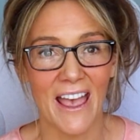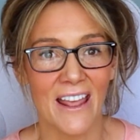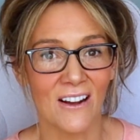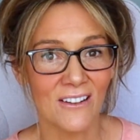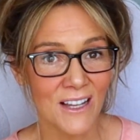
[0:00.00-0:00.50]

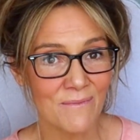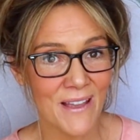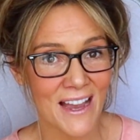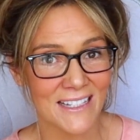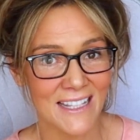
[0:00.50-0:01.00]
And I'll come
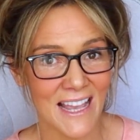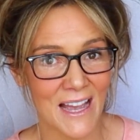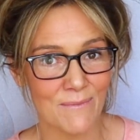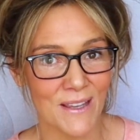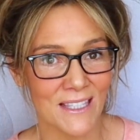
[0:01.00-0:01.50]
back to
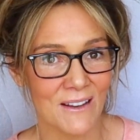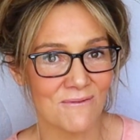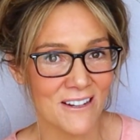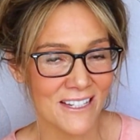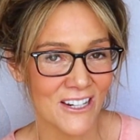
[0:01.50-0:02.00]
that because I
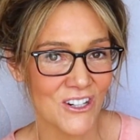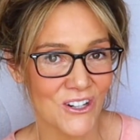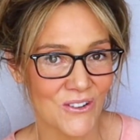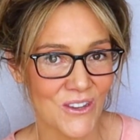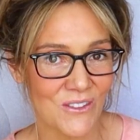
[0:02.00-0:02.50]
want to
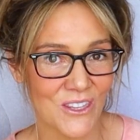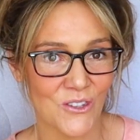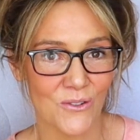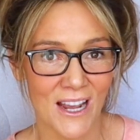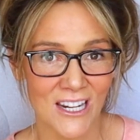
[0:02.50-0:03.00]
show you the
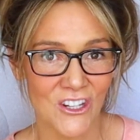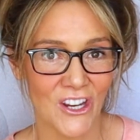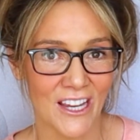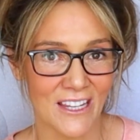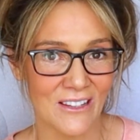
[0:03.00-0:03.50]
strategy
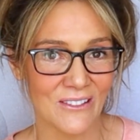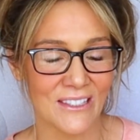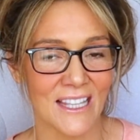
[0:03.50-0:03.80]
I use